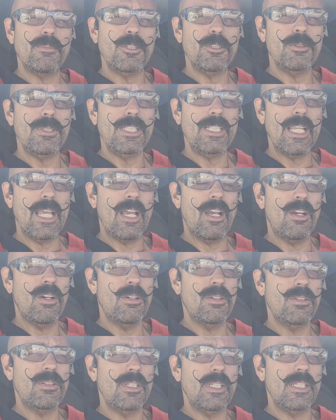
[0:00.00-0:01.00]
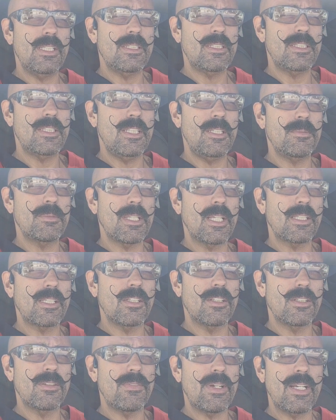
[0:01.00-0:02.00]
I'm doing now. It seems like
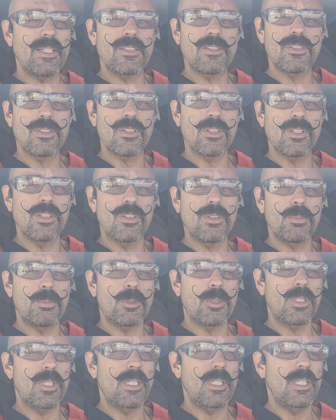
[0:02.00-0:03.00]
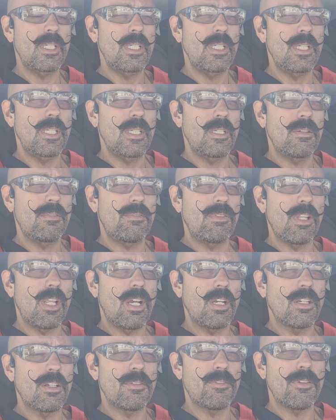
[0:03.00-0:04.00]
their devices are a little more
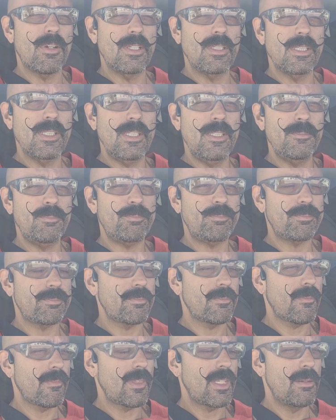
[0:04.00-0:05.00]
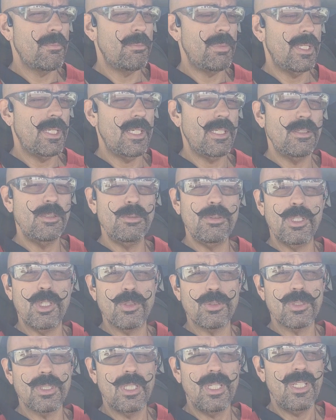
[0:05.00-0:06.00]
vlogger friendly, but who
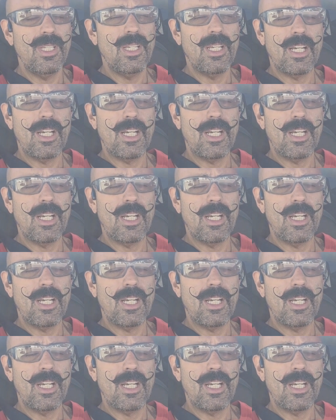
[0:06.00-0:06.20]
knows?